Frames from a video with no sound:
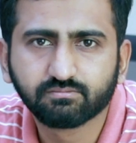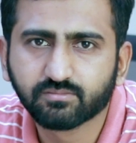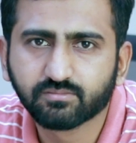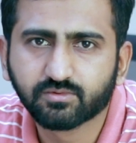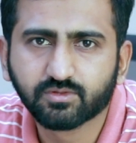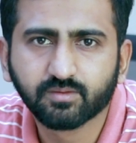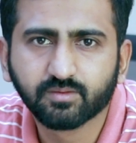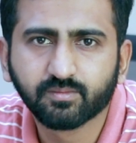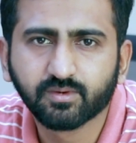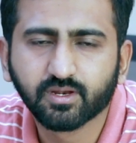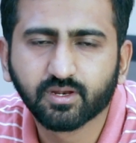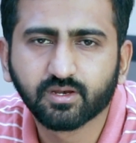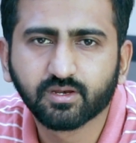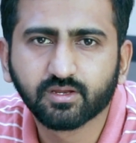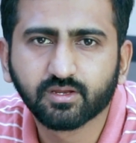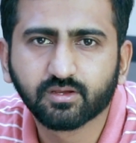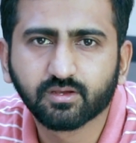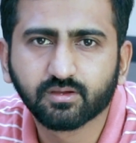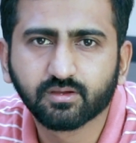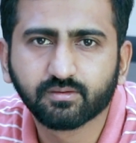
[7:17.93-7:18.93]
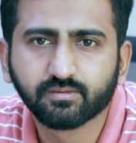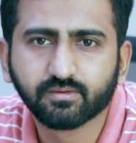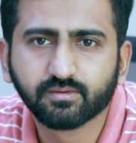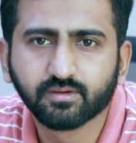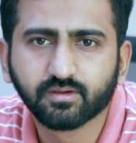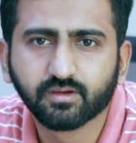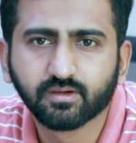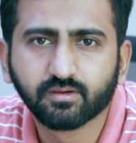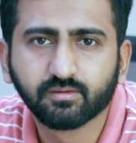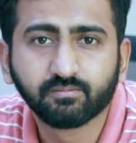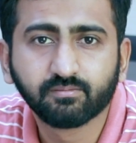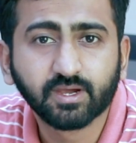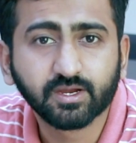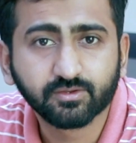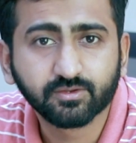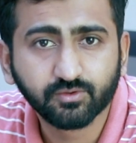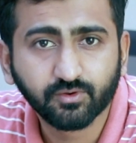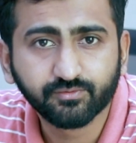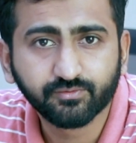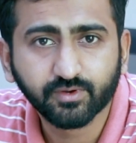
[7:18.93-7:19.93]
Similarly,
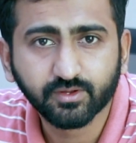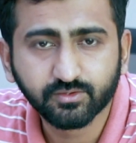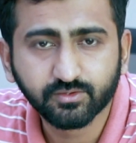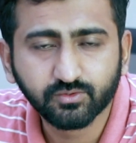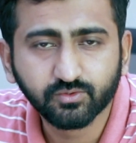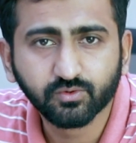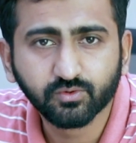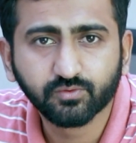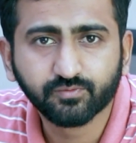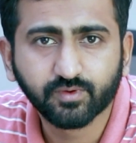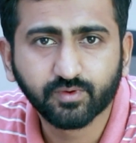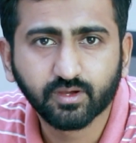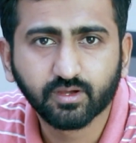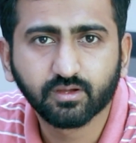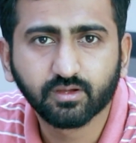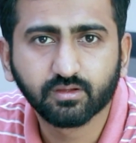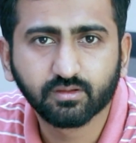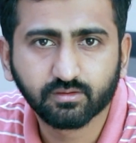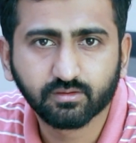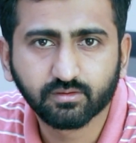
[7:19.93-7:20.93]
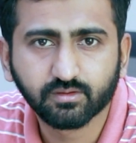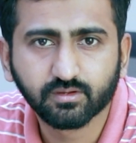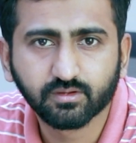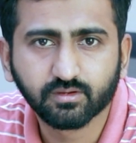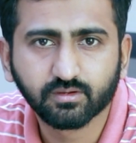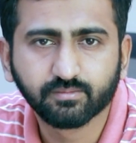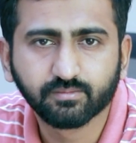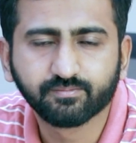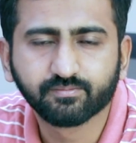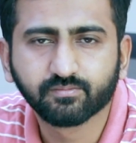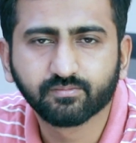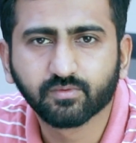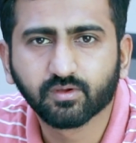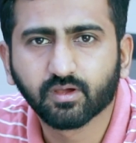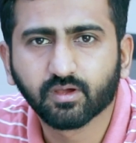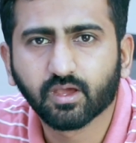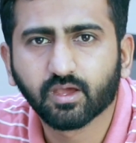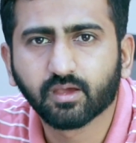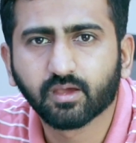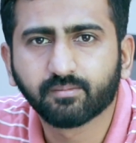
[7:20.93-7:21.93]
Microsoft Azure for
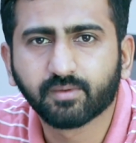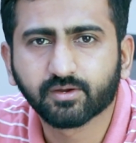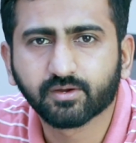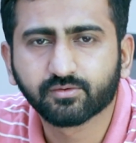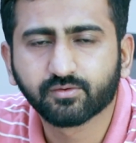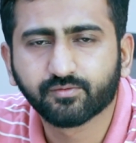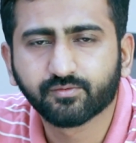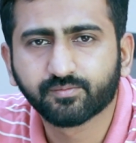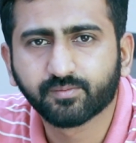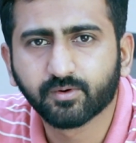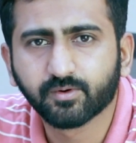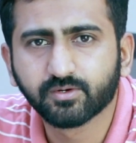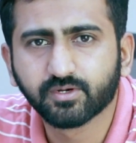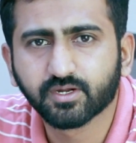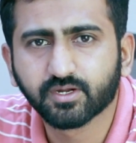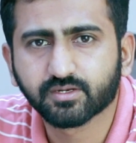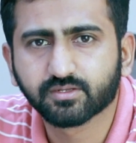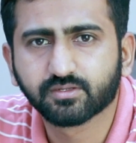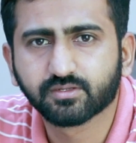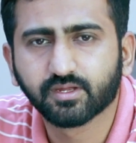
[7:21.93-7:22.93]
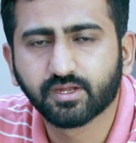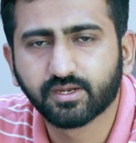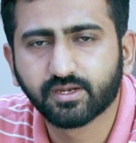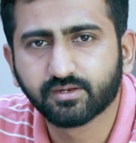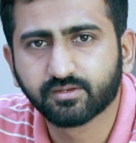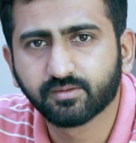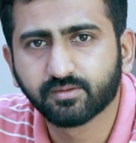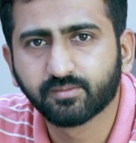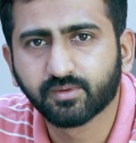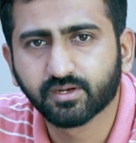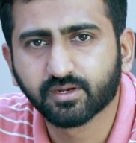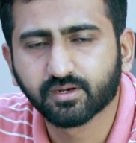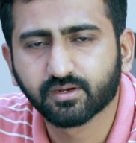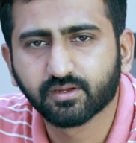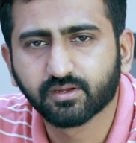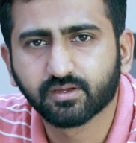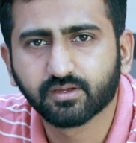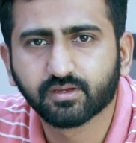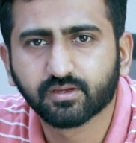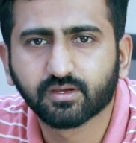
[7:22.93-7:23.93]
Microsoft products, and similar
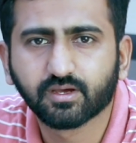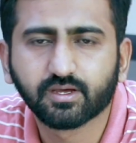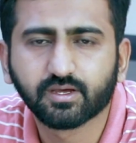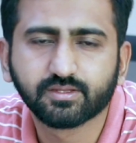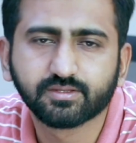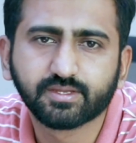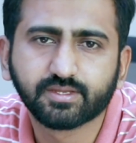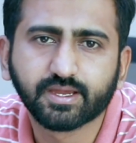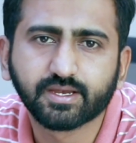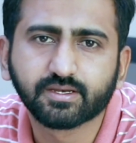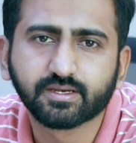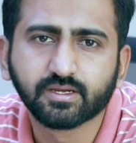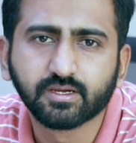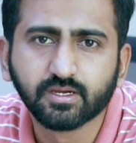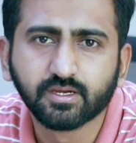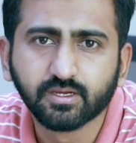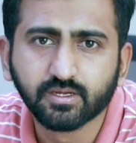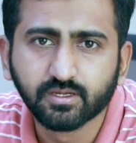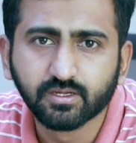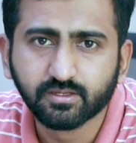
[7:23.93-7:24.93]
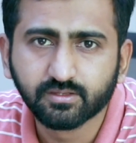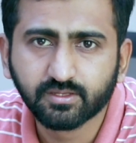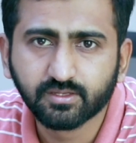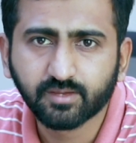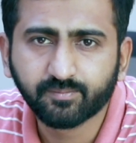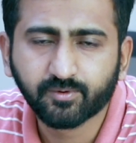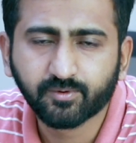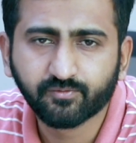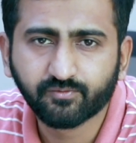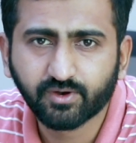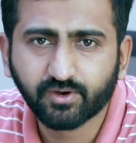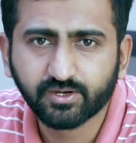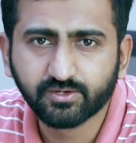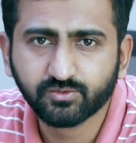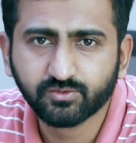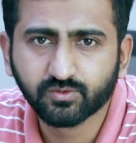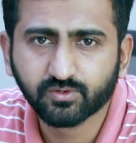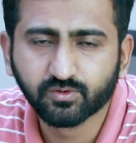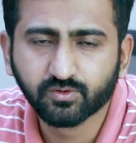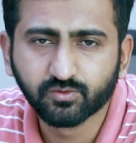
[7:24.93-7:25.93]
on that, they provide
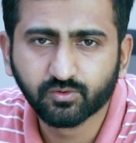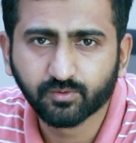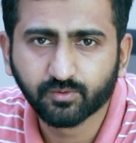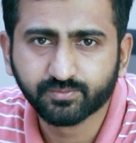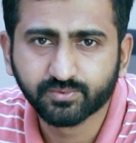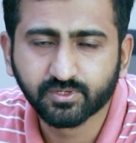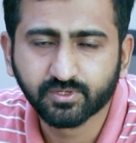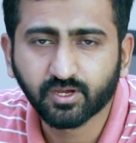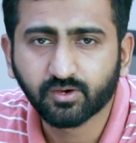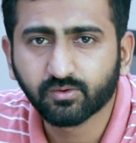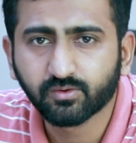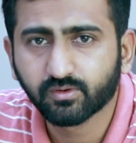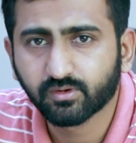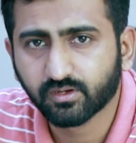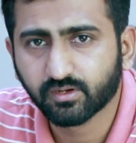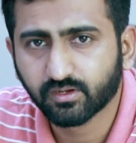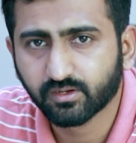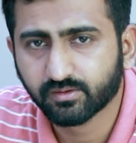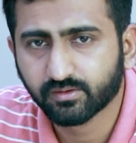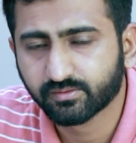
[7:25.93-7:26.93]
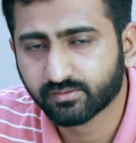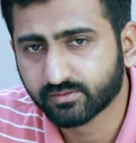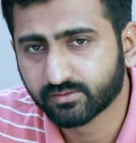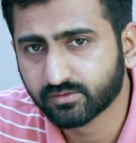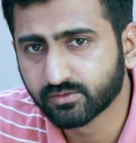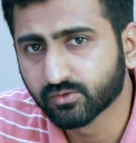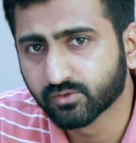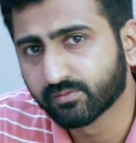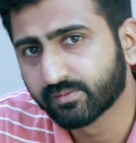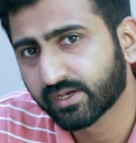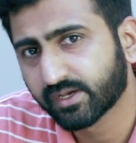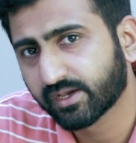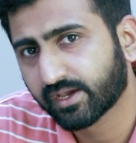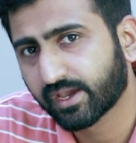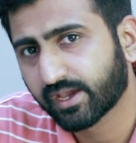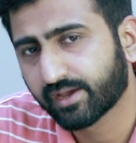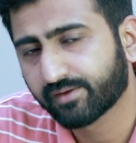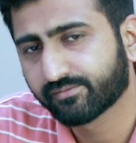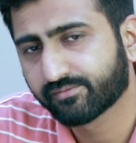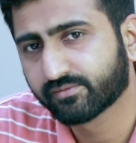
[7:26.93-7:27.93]
you a good option. Now you may
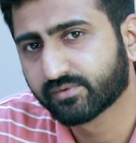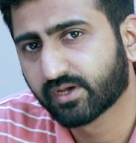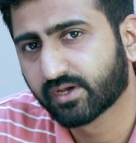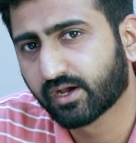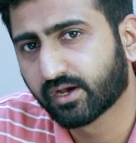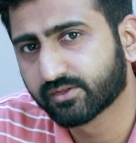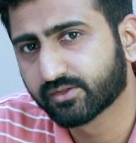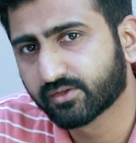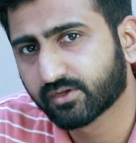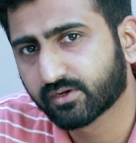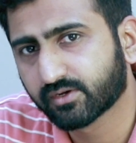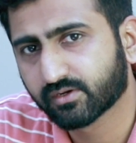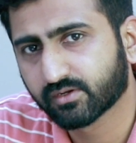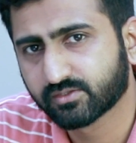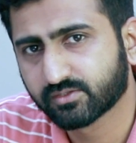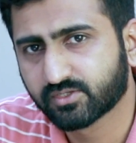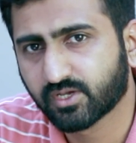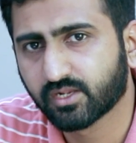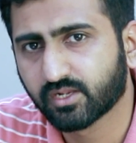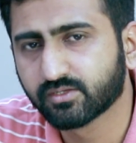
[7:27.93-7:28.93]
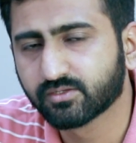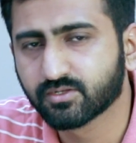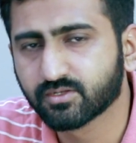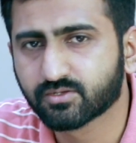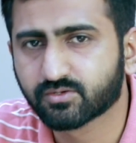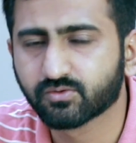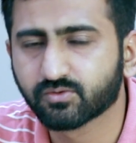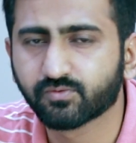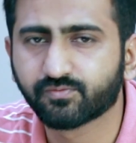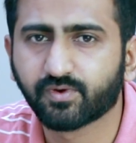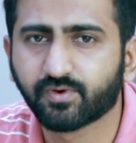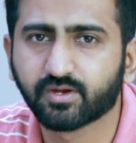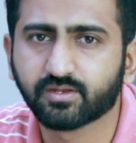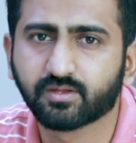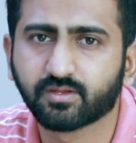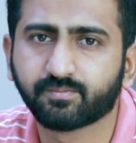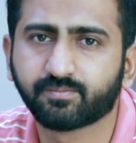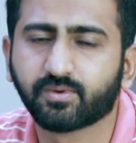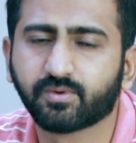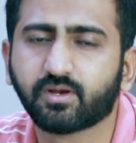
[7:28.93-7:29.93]
have the other challenges too, for
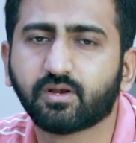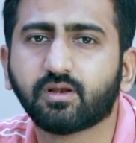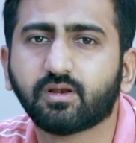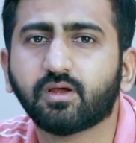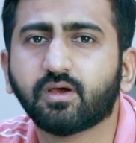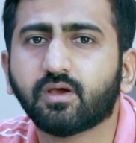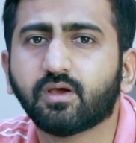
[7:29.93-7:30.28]
example,